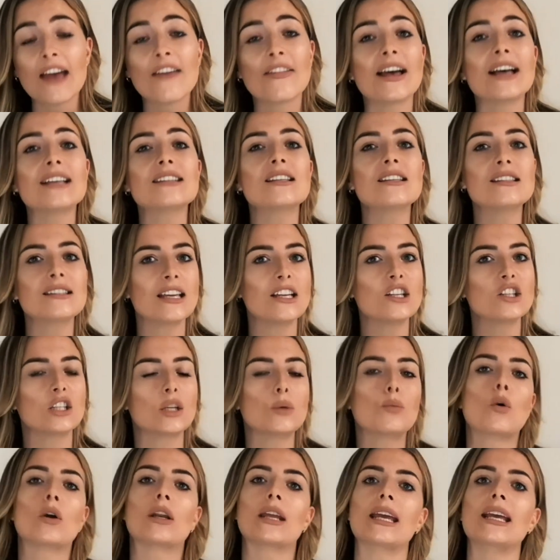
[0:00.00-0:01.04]
That's essentially
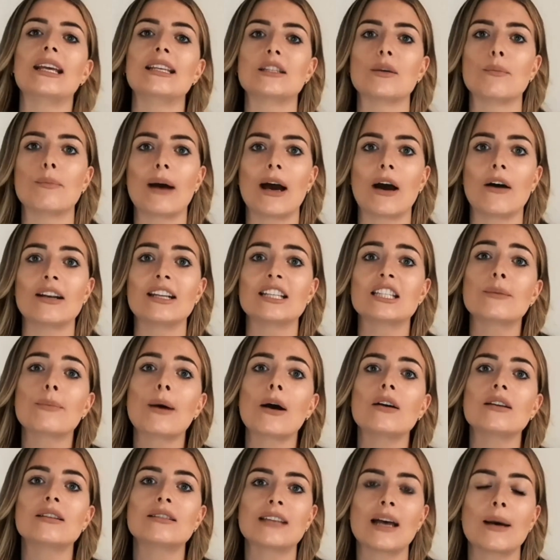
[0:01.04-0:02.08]
what it is about. And it's
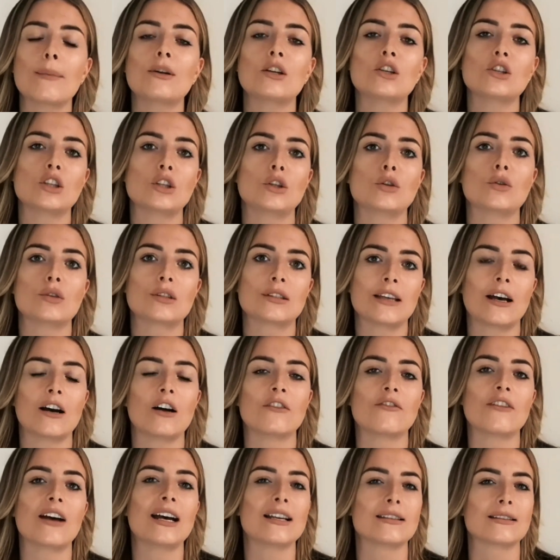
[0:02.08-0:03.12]
about establishing
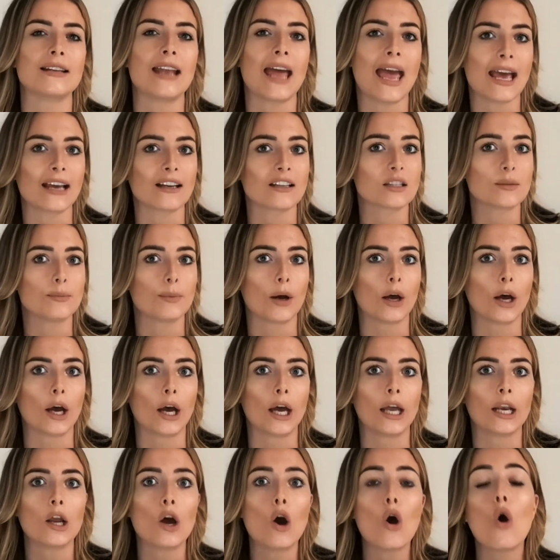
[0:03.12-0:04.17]
yourself as an expert